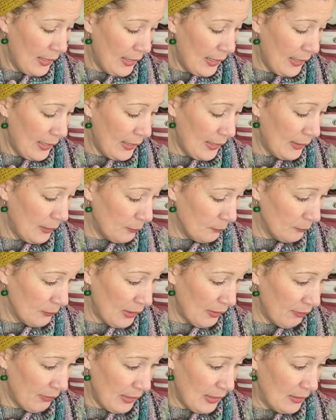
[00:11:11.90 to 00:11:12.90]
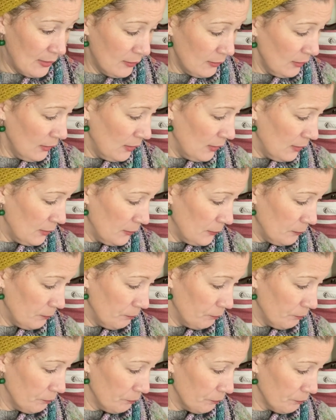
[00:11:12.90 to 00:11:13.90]
Um, and then,
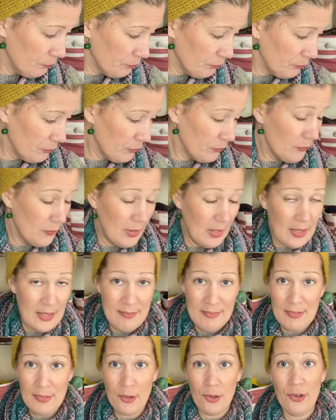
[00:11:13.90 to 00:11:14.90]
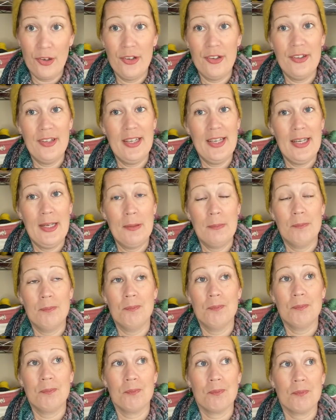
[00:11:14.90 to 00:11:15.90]
even though
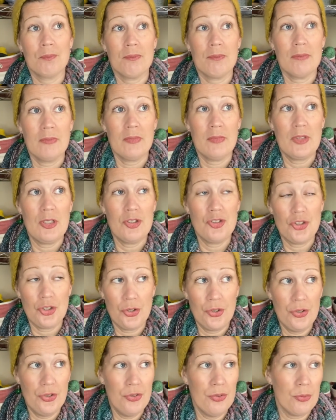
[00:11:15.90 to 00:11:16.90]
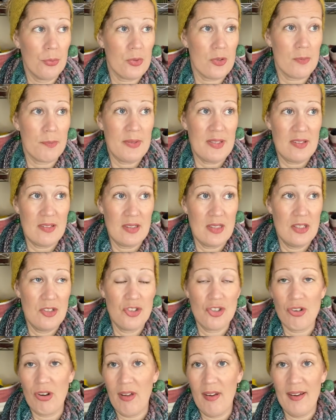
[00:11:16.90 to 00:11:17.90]
um, June was busy in
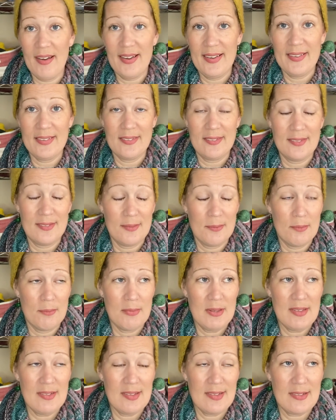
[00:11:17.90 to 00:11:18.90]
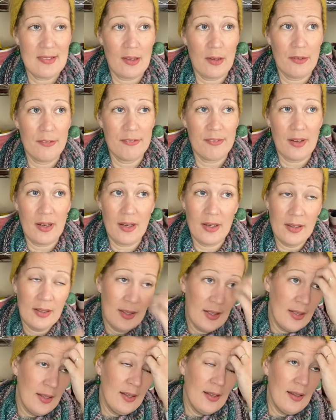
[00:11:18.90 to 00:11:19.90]
July busy so far,
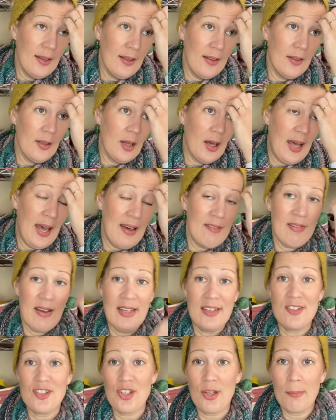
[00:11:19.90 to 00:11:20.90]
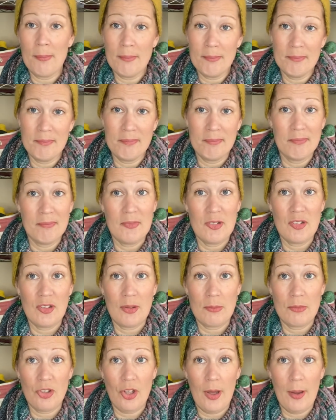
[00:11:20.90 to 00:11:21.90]
uh, I have had some
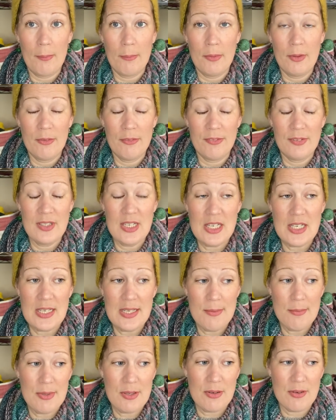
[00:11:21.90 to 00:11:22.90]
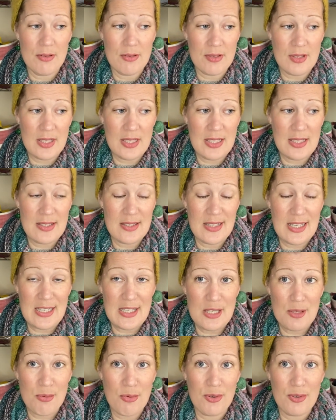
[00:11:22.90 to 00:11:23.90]
some time for knitting because I guess
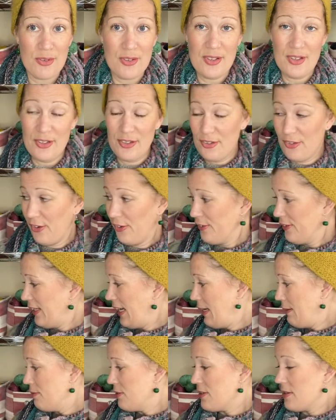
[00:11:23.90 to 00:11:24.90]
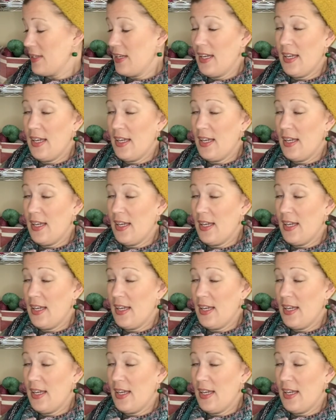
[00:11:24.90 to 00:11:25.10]
that's what, you know, keeps